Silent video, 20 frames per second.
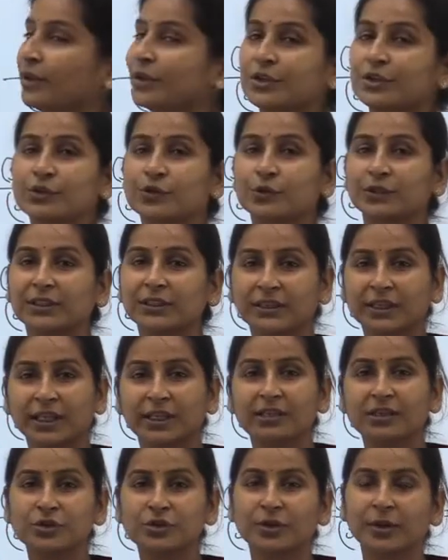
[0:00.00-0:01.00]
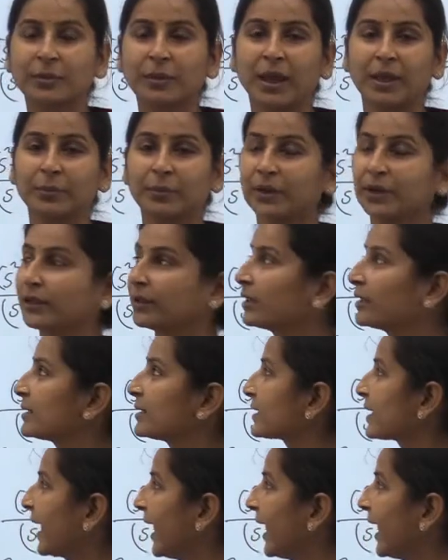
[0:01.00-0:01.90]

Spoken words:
So the thing to remember is